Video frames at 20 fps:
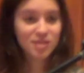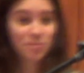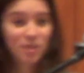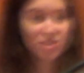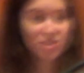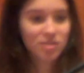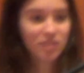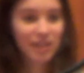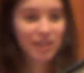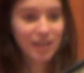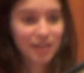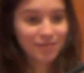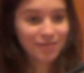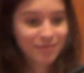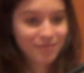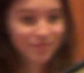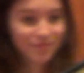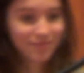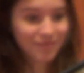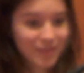especially
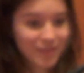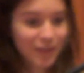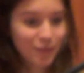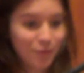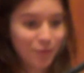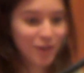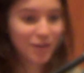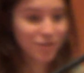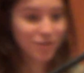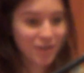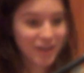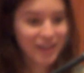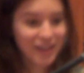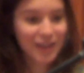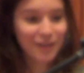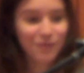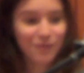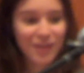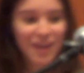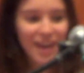wondering
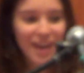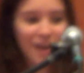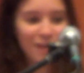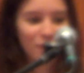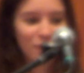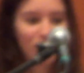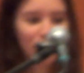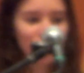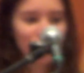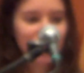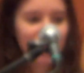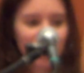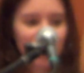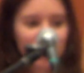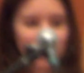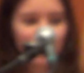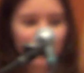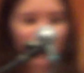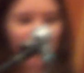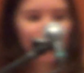if they have also
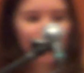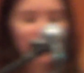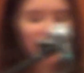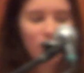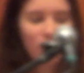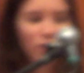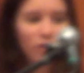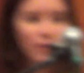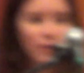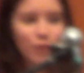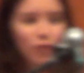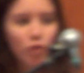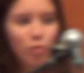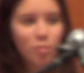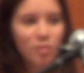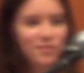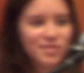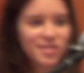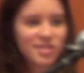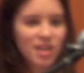developed their own
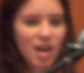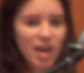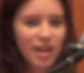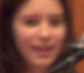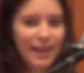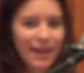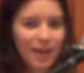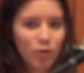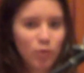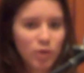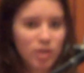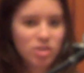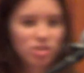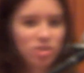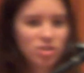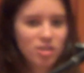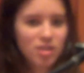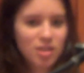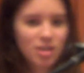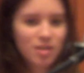form of sign
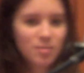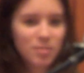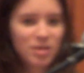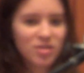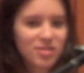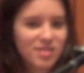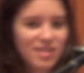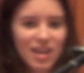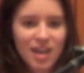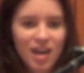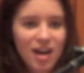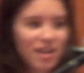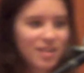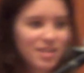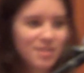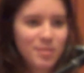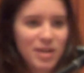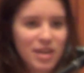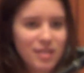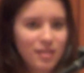language because they
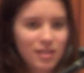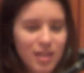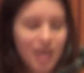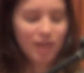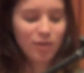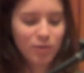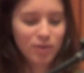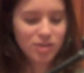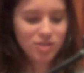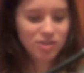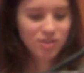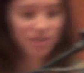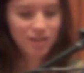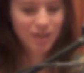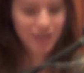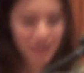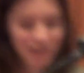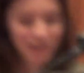can't speak the language.